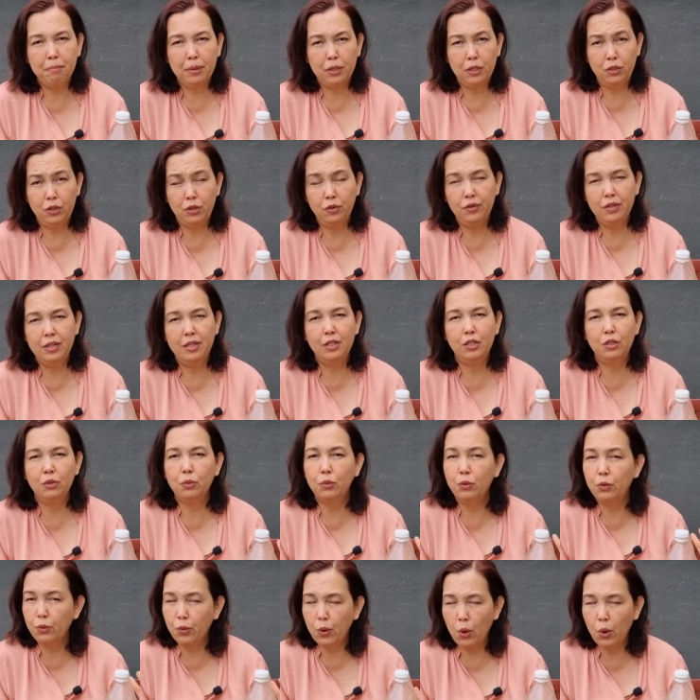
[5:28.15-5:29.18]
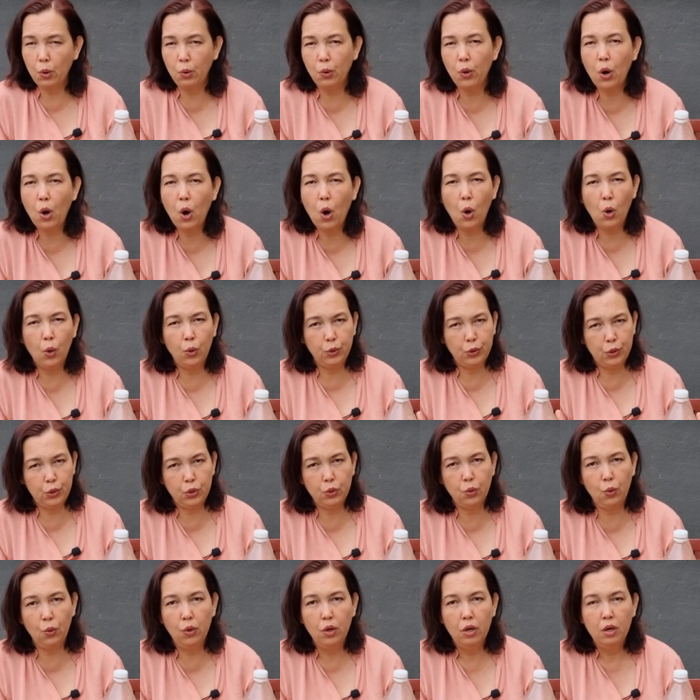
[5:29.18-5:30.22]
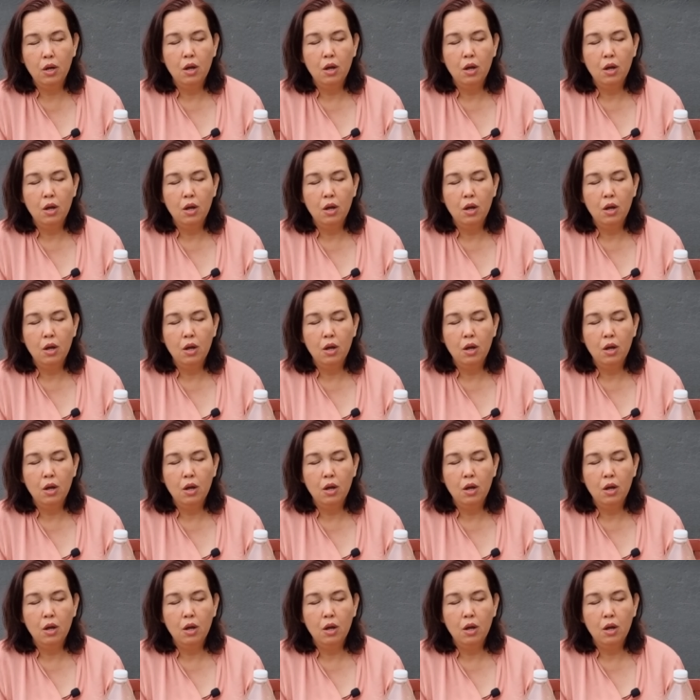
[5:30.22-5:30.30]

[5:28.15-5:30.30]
bacteria to grow also.